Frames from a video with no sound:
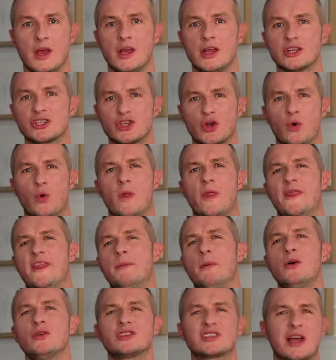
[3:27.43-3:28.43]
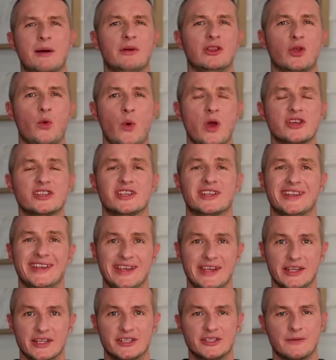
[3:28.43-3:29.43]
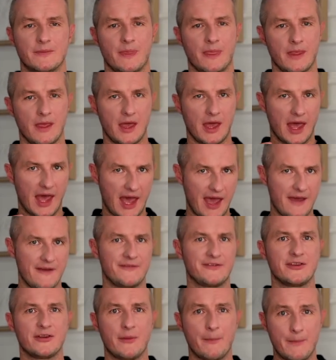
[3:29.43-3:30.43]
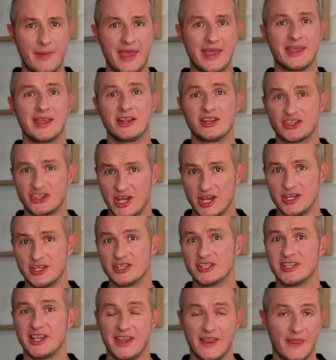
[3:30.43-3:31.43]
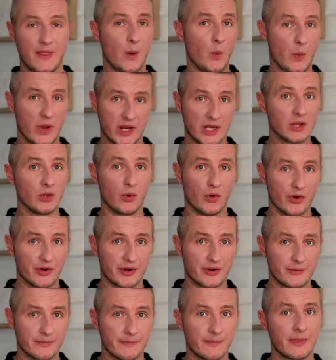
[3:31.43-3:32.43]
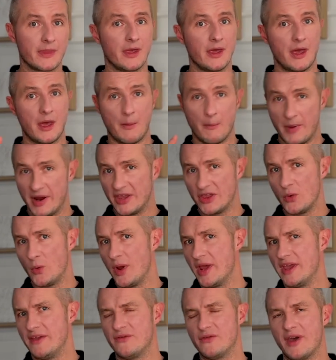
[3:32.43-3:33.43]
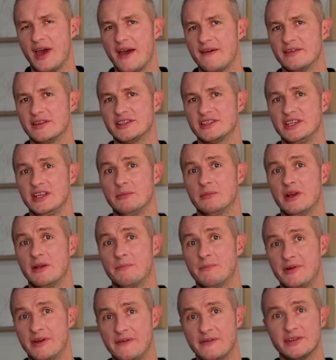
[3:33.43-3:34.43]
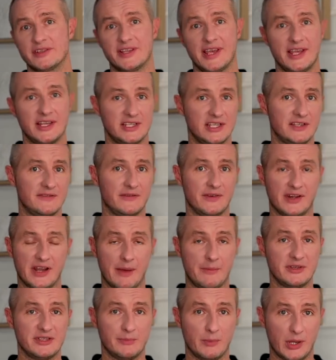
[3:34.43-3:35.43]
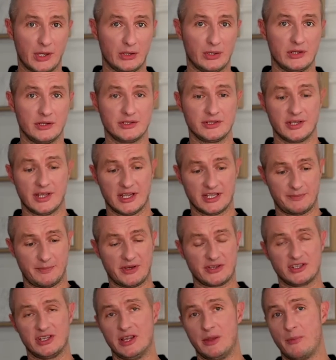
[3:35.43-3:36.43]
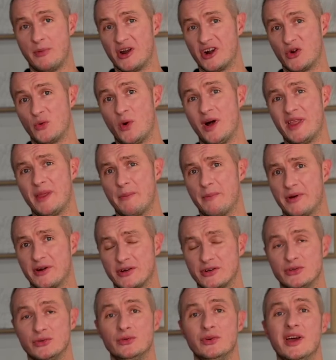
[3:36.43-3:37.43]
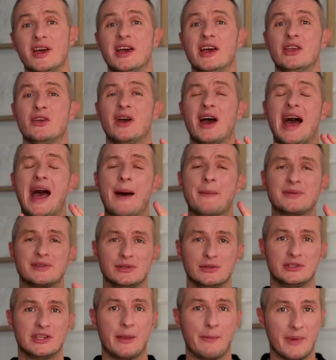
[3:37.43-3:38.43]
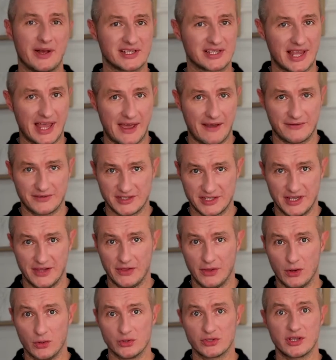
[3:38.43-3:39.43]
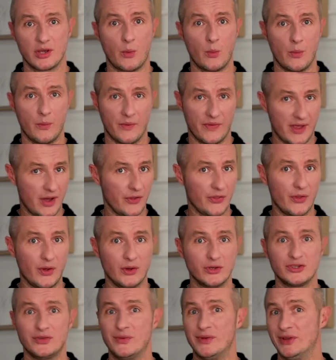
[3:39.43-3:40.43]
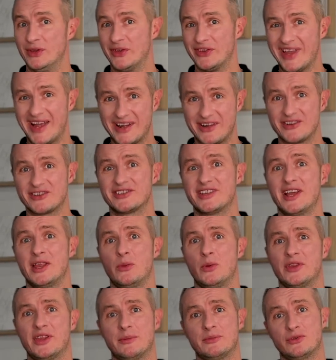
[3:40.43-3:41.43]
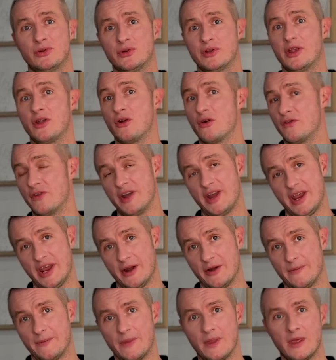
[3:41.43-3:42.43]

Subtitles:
So the most common question is, after making changes in the vehicle order, by the way, if you haven't seen my previous E-Sys for Dummies manuals, especially part 1 and part 2, you absolutely must have seen those. Without those, you will not understand what I'm talking over here.